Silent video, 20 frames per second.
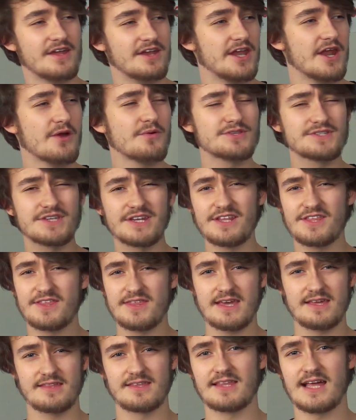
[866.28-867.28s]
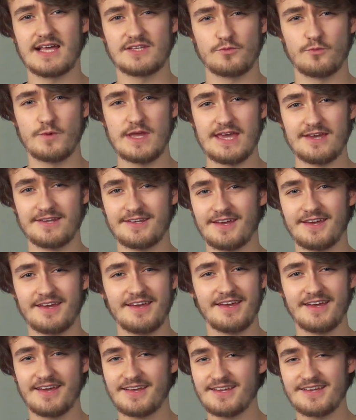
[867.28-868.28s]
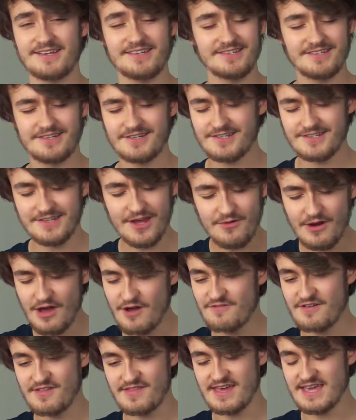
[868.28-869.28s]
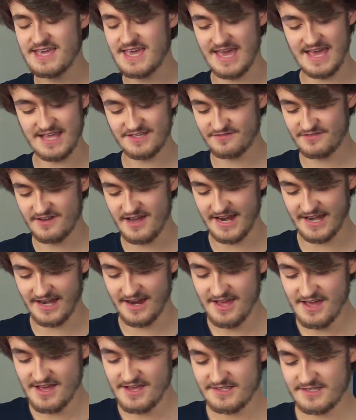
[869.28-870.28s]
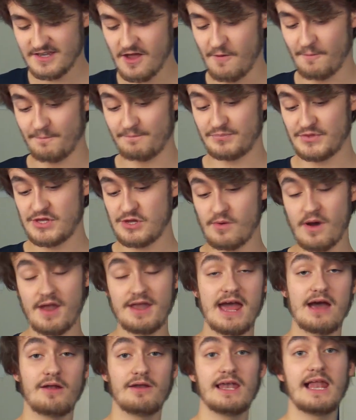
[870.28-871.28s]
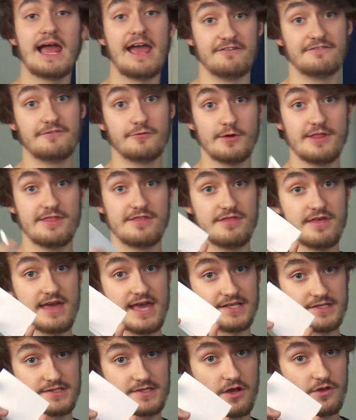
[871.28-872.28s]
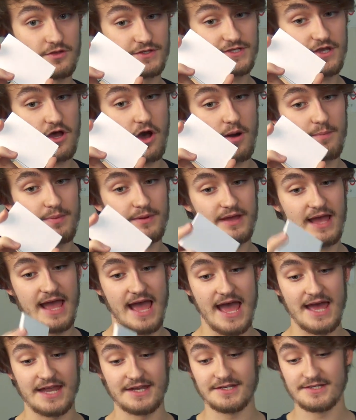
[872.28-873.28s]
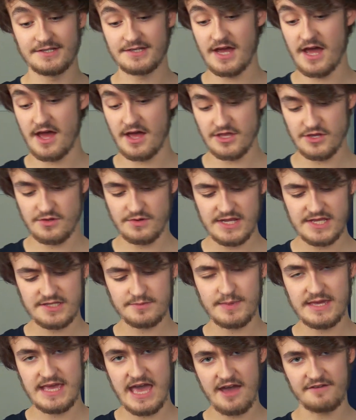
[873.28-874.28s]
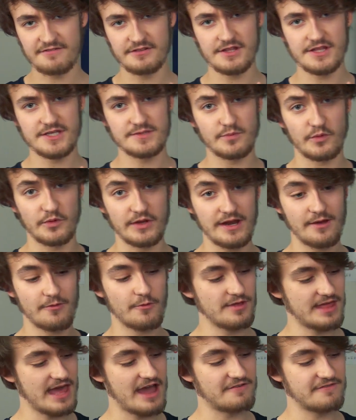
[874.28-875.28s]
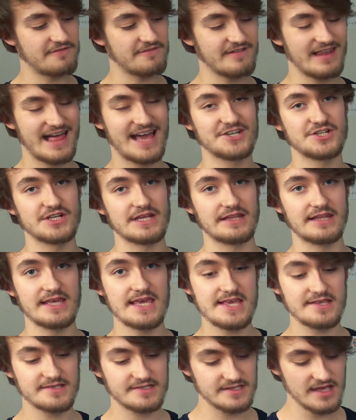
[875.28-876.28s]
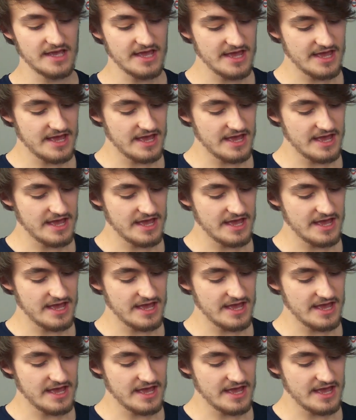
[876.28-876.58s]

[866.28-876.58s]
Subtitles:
No one's going to think that that's weird. Just don't overthink it, it's fine. So, you are now left with this on top, and you need to be careful at this point without flashing these.